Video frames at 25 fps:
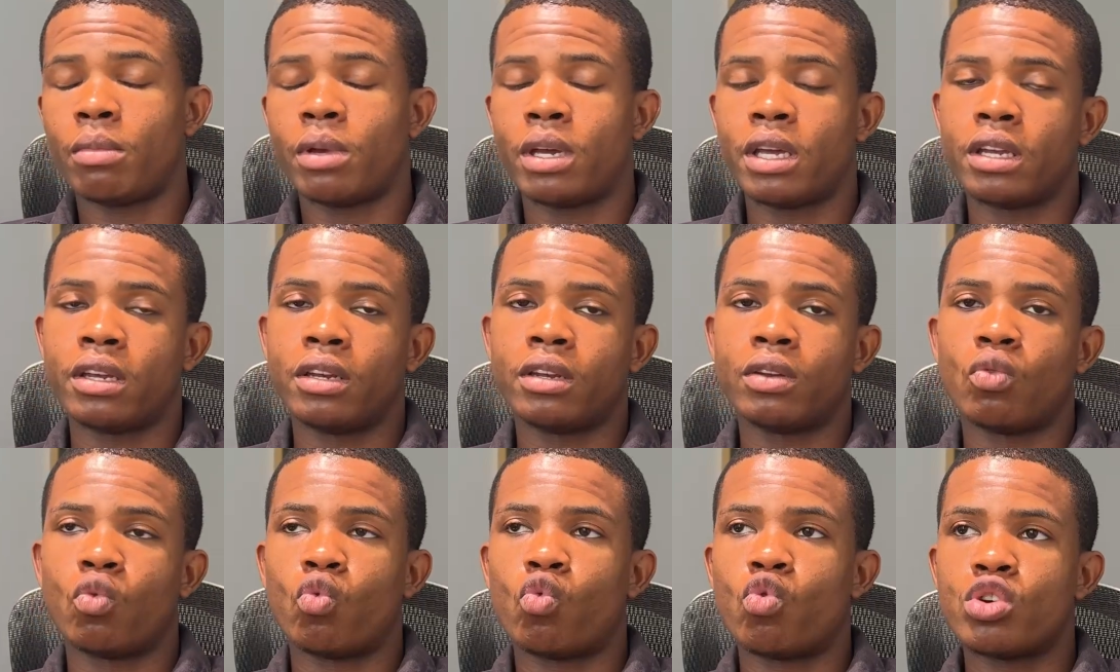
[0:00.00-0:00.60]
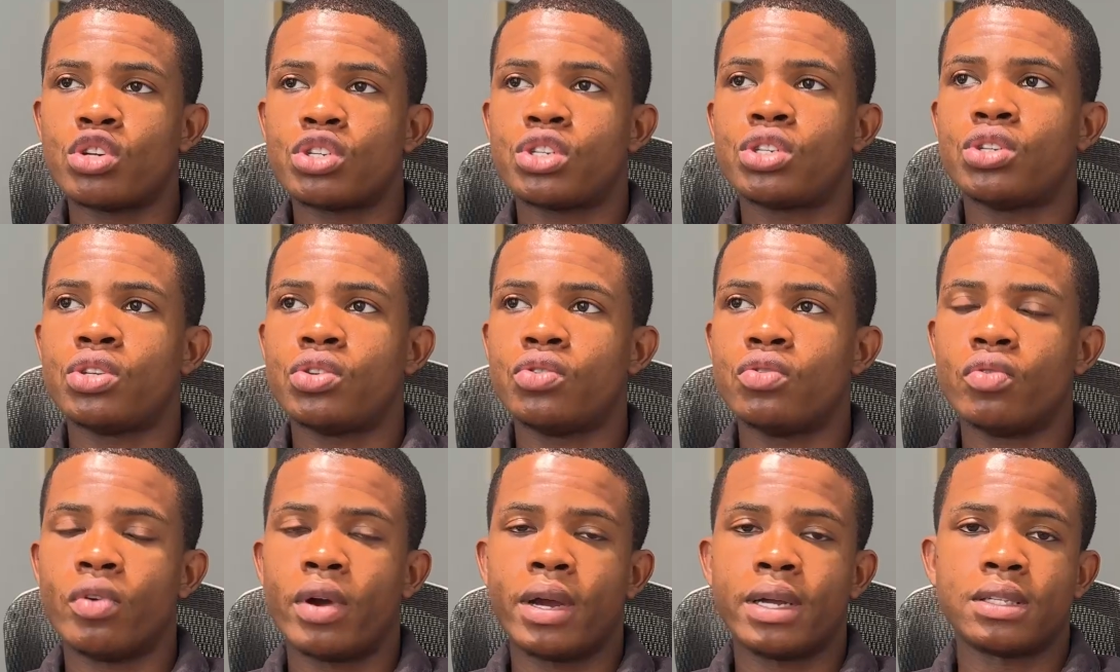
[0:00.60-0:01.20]
And once
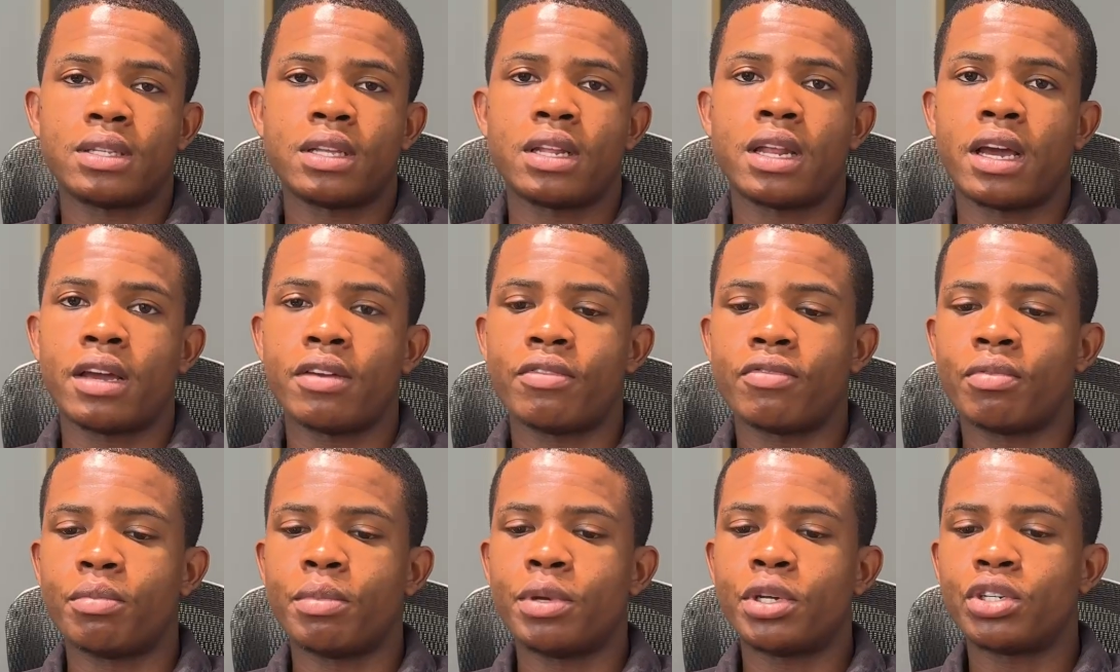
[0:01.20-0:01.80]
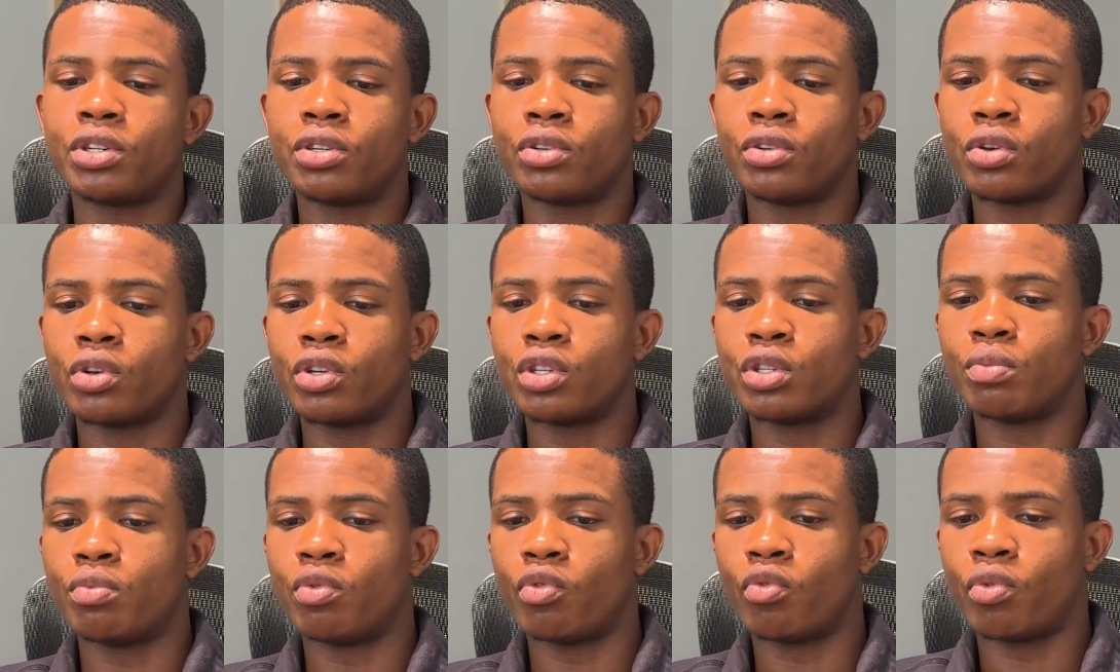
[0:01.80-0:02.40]
you enter that information, you're going to
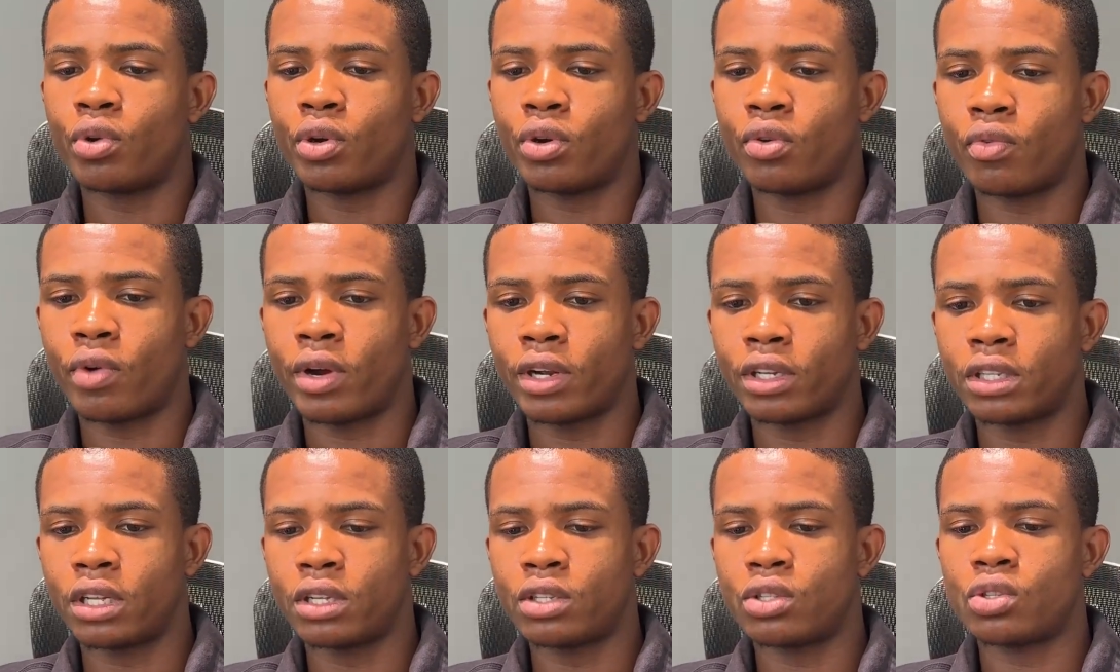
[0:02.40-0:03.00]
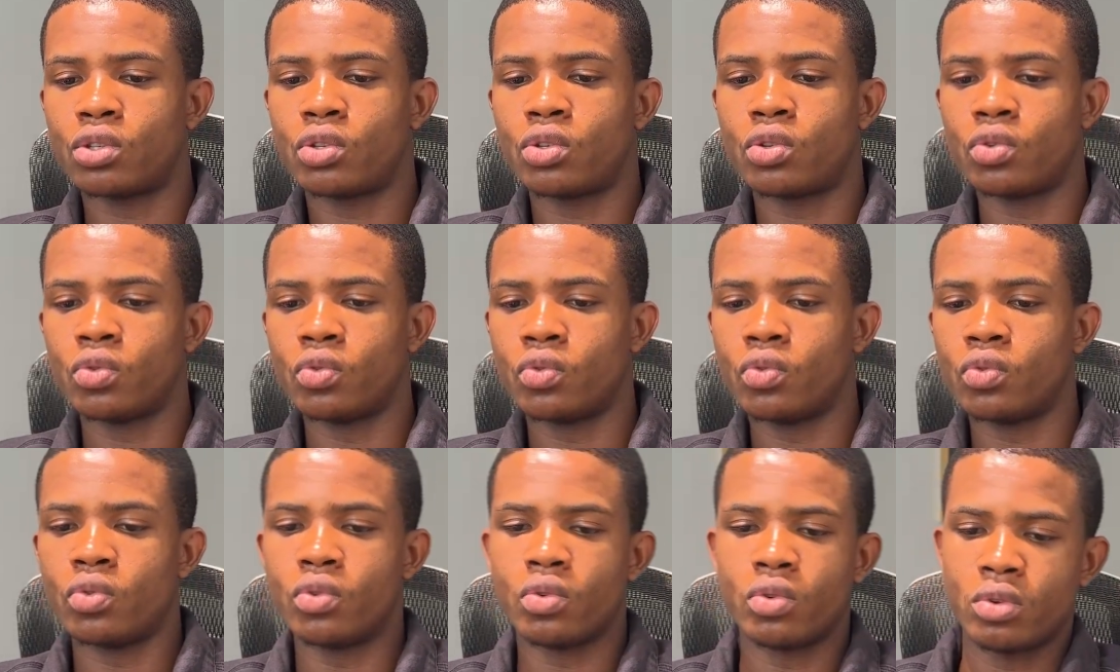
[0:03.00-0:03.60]
be redirected
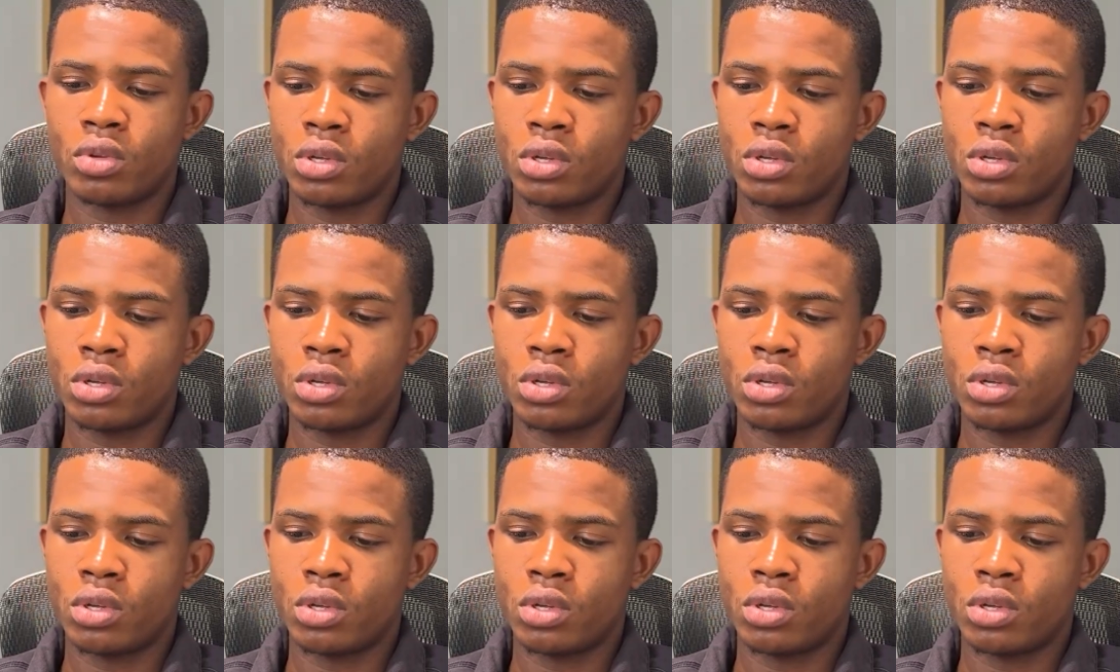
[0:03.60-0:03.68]
to